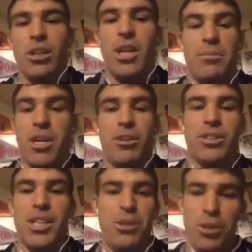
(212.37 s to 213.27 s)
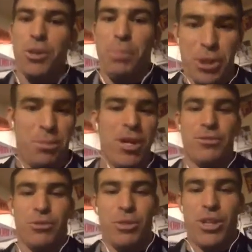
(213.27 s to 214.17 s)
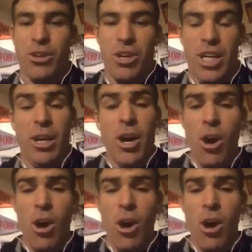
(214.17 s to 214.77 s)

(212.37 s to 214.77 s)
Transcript: James Harrison do a push press for 330.